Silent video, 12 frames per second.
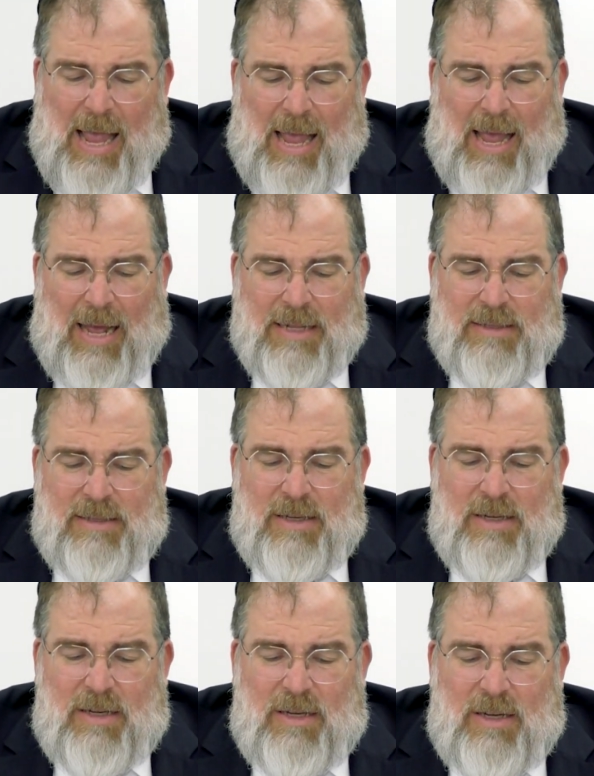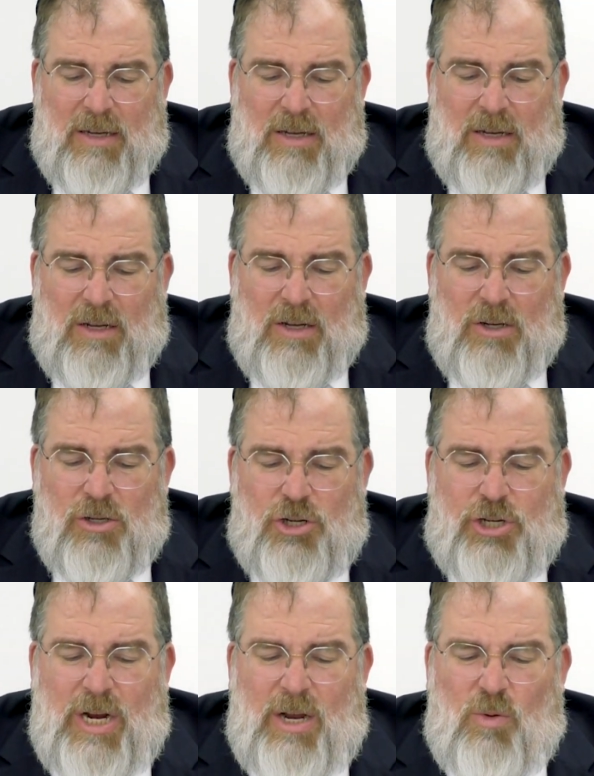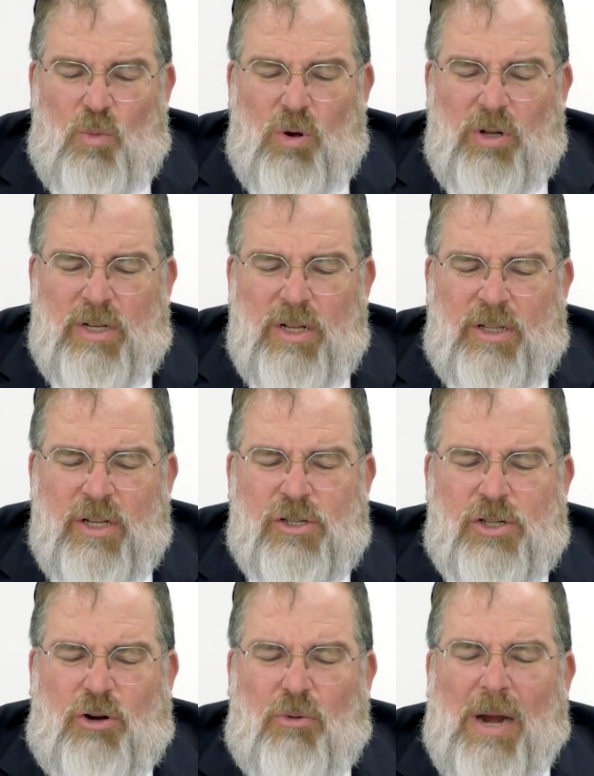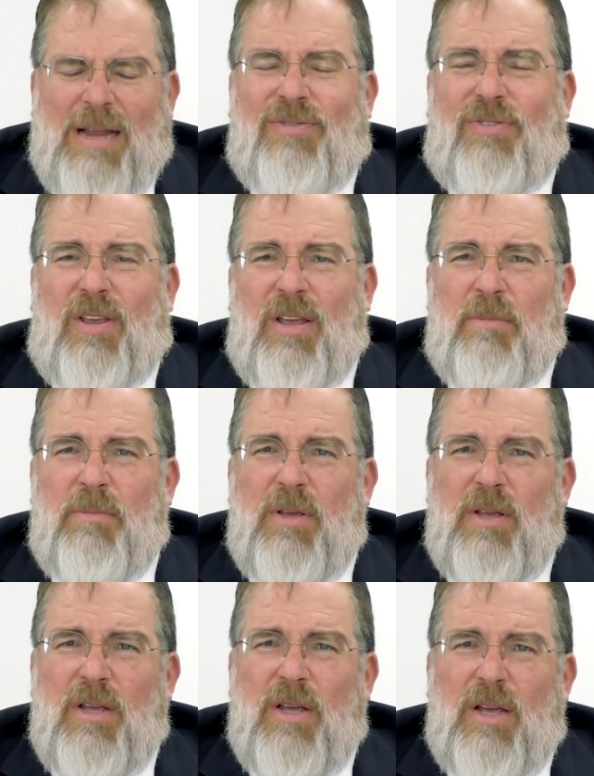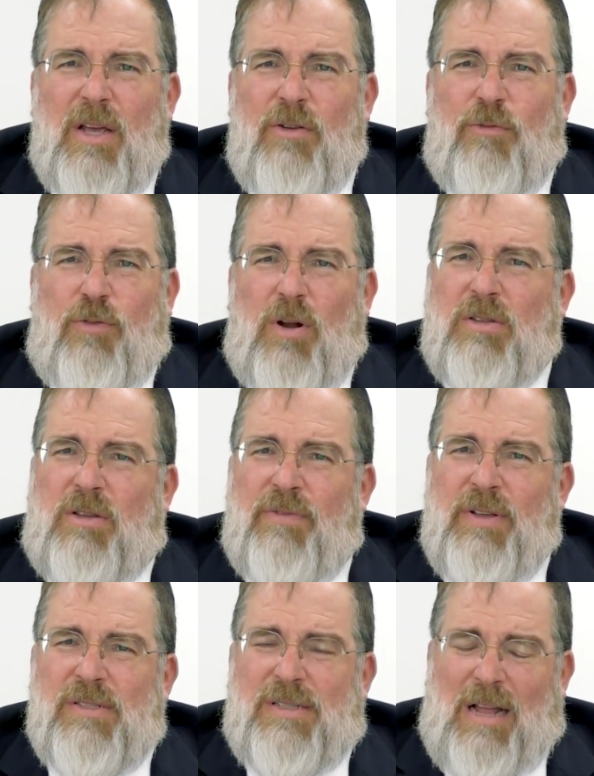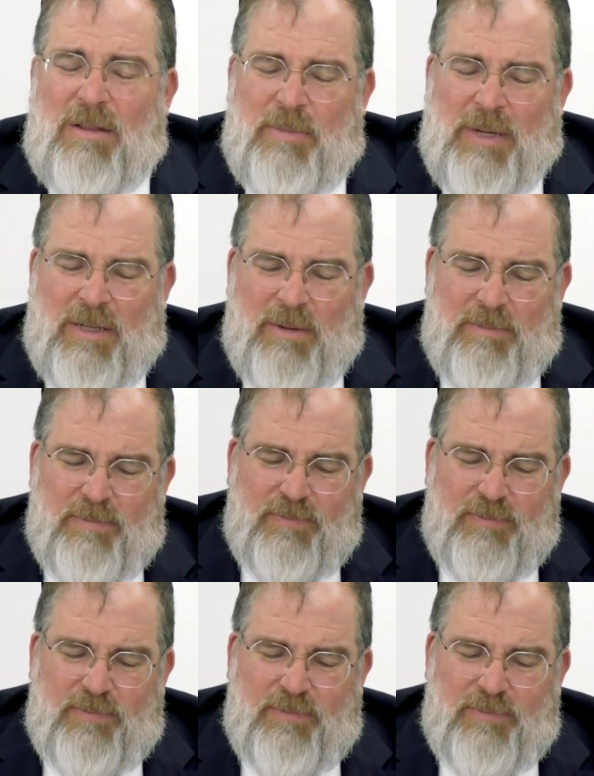and she would disgrace him in front of his Talmidim.